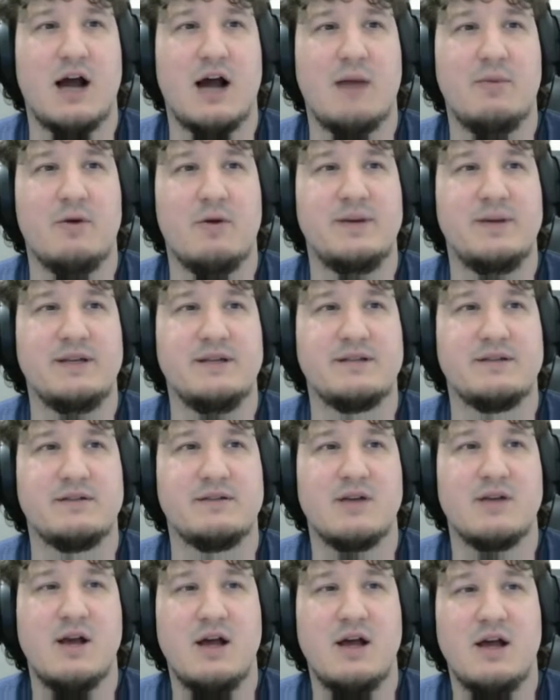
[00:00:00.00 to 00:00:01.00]
combo
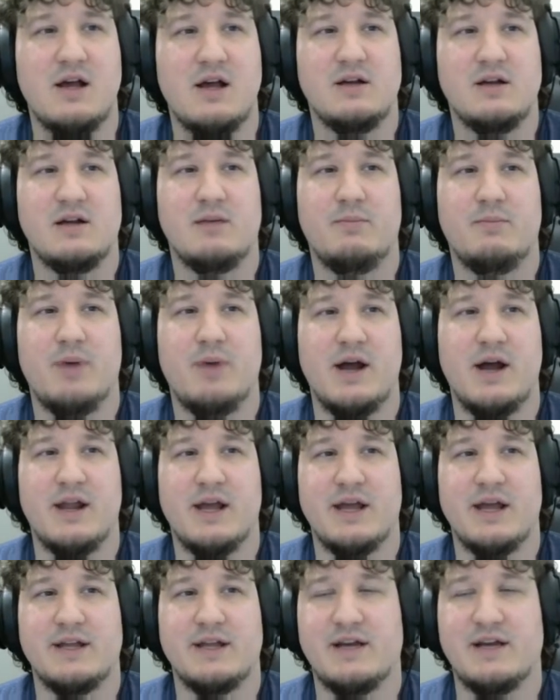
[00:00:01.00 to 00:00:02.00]
pieces, but
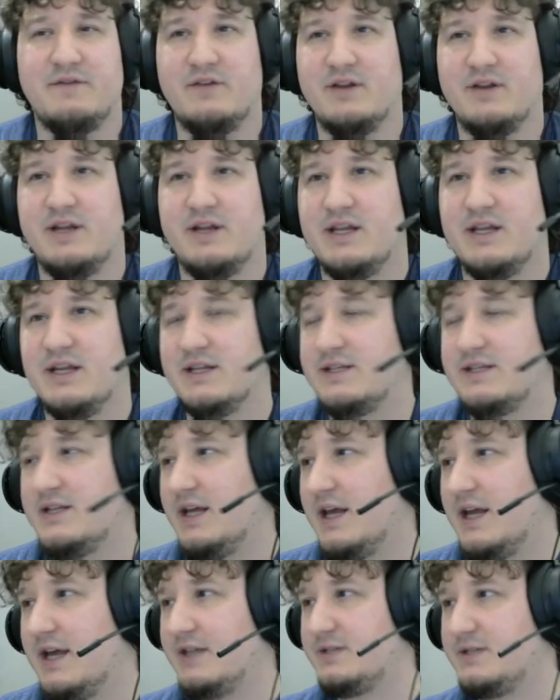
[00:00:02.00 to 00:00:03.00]
it definitely needs
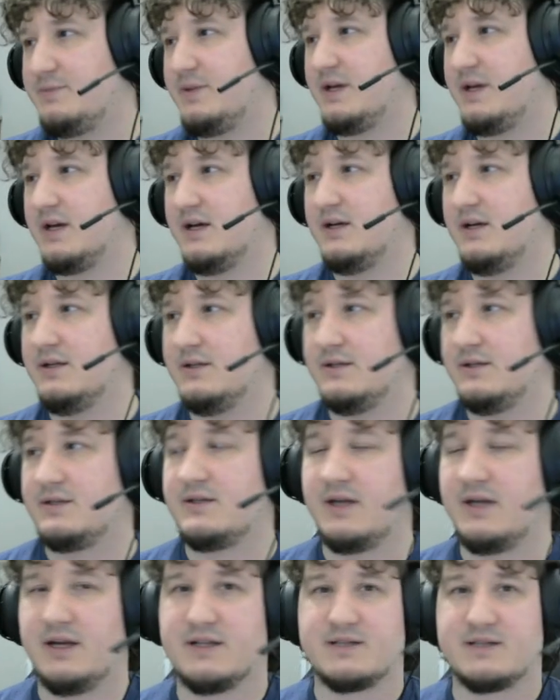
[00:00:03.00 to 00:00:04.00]
negates
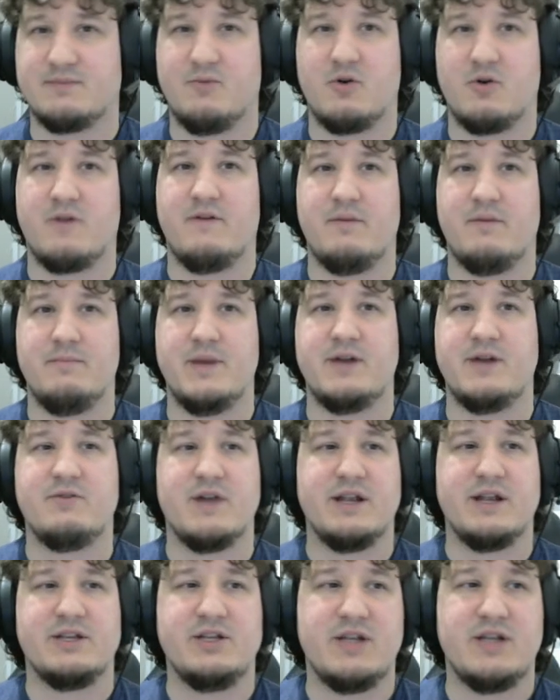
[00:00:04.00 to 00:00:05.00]
because it's more of a
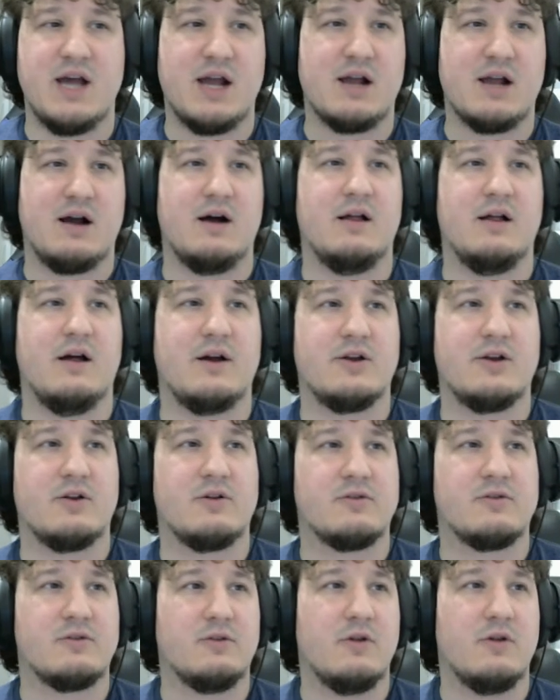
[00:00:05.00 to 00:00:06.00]
mid-rangey deck.
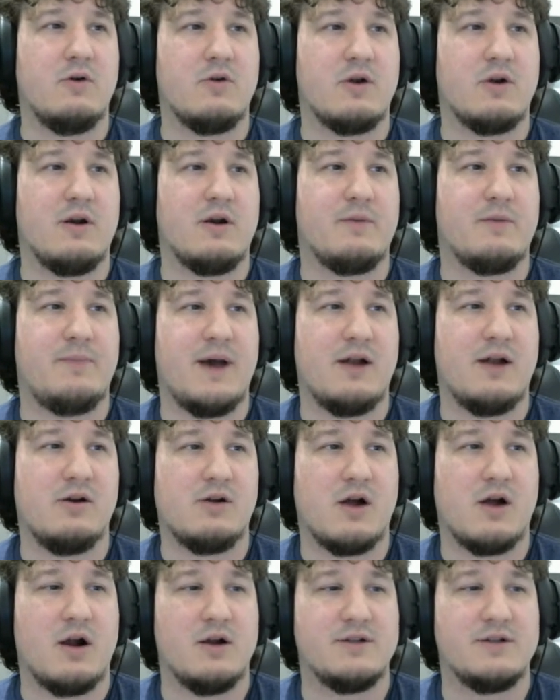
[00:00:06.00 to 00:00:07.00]
Your lower battle
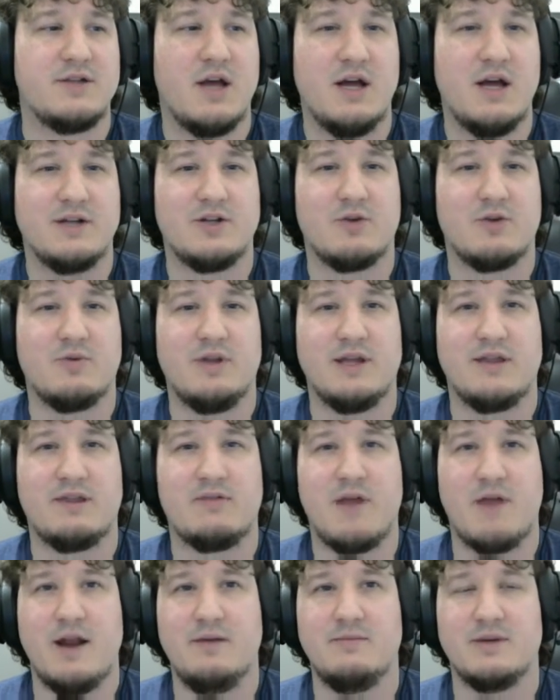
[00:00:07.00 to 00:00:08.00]
cards don't really
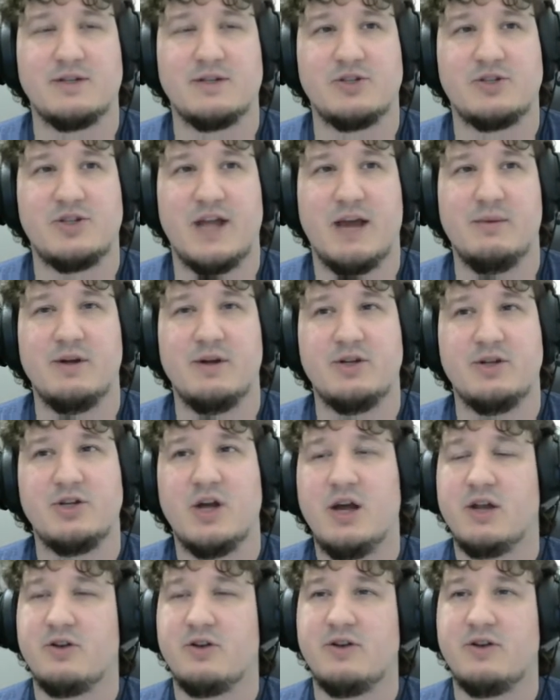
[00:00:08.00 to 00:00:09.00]
threaten much damage.
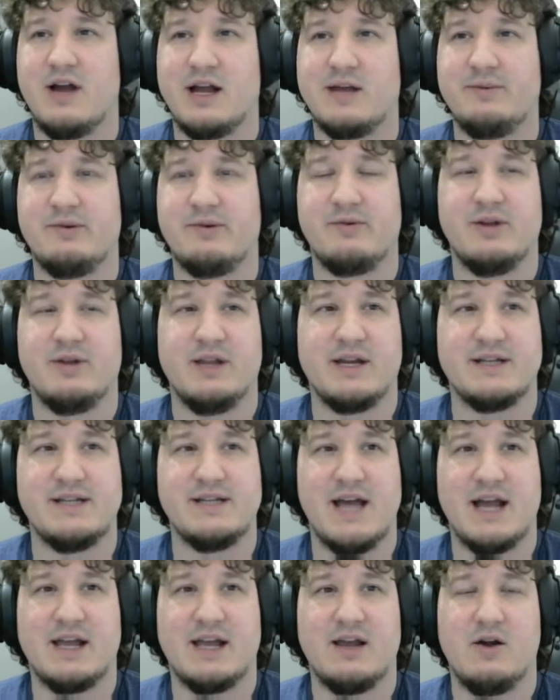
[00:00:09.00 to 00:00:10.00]
You're not going to be really
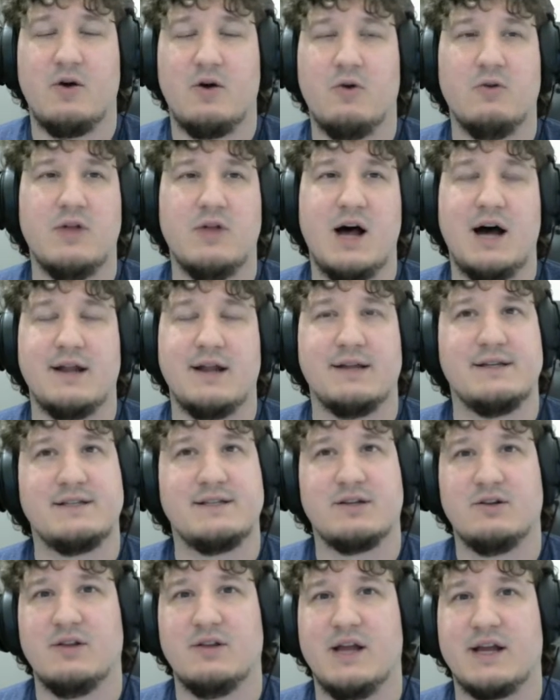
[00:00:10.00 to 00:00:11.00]
attacking a whole lot
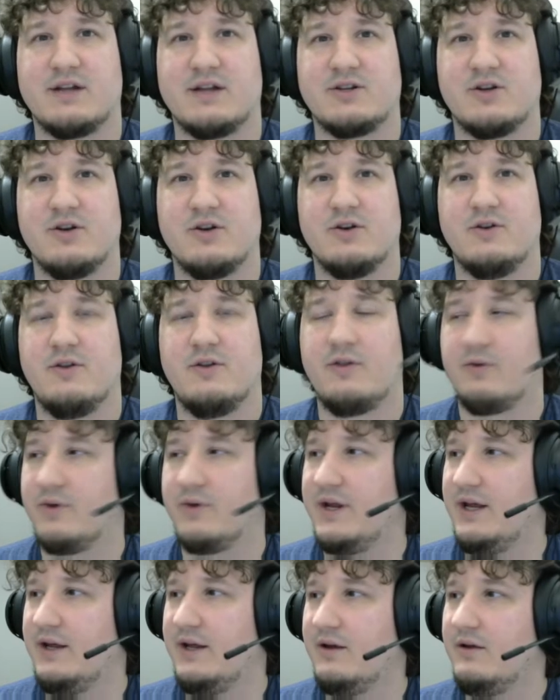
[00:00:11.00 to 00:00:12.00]
until like turn
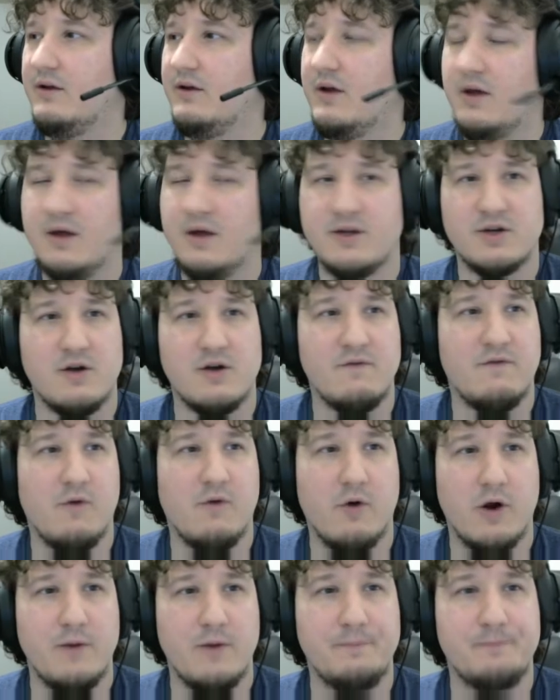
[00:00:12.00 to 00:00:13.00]
3, turn
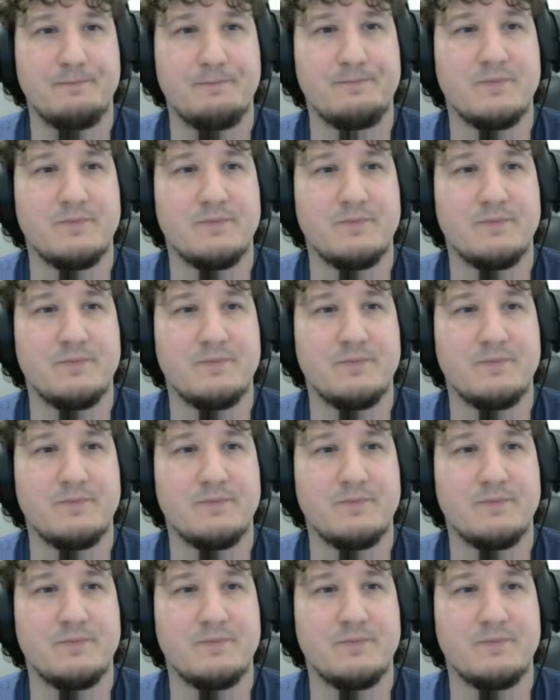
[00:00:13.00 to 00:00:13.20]
4.